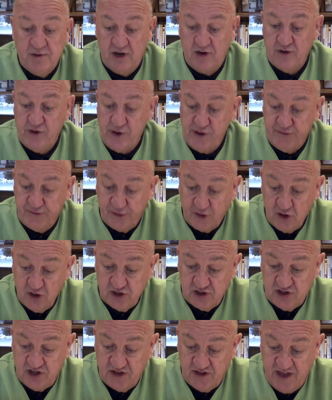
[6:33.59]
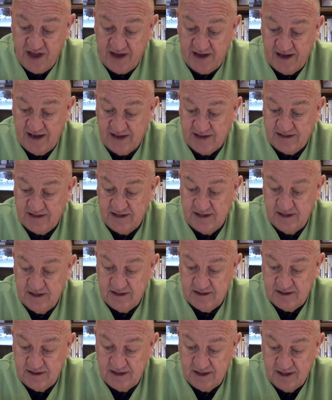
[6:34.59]
And he refers to that as
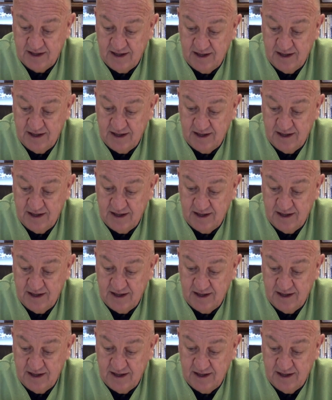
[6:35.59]
his